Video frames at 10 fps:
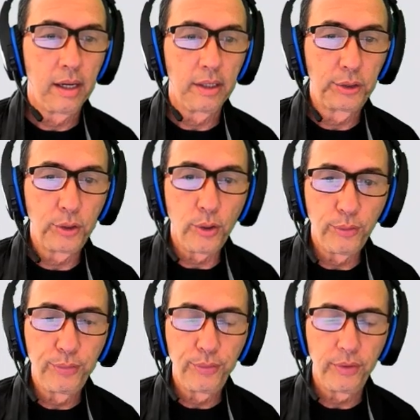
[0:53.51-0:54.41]
solve
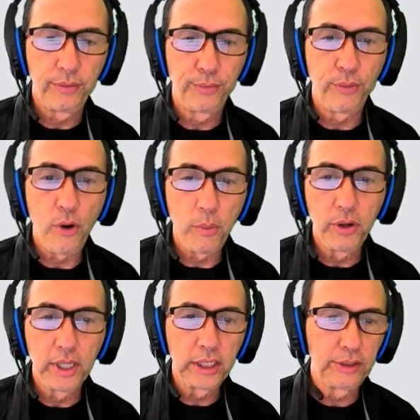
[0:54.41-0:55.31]

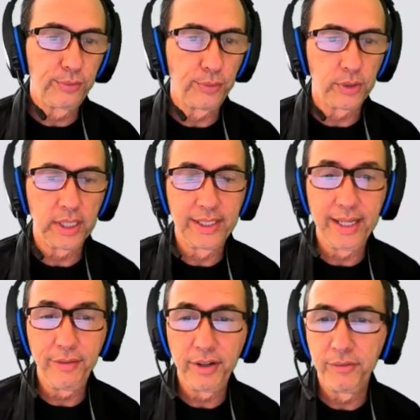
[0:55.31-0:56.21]
formulas for a
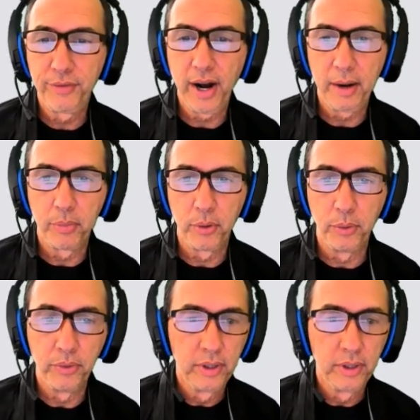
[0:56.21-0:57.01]
different variable.